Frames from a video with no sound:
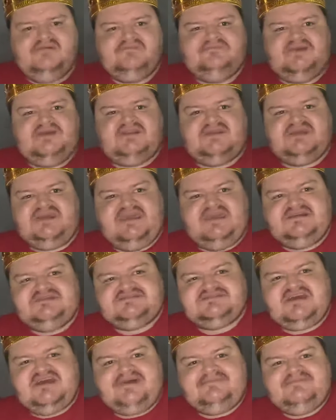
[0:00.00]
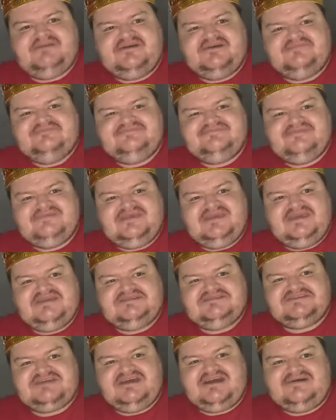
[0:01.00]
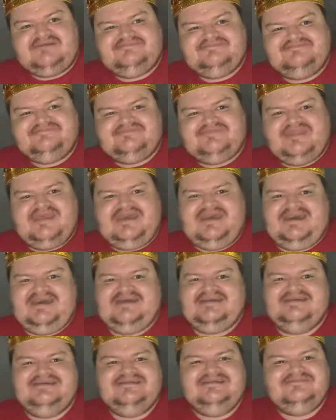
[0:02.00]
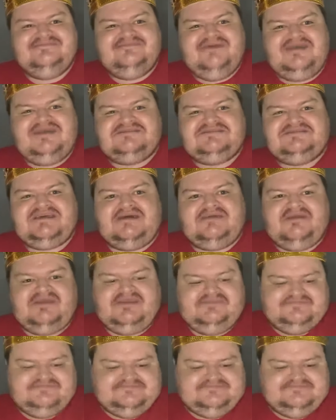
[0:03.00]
Look, the King's Cup, look. King's Cup. Me and Sammy.